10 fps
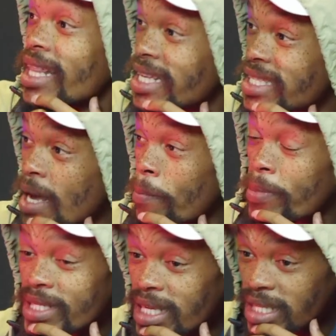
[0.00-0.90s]
same
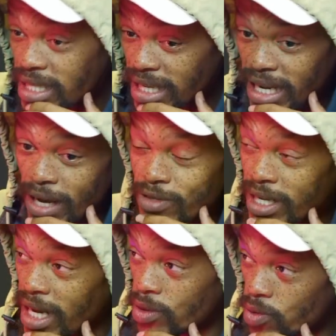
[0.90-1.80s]
percentage he left it
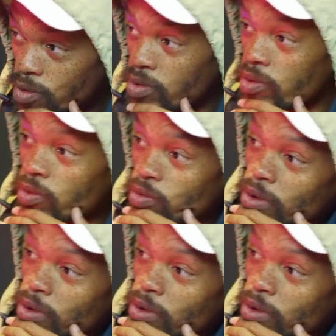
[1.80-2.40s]
at when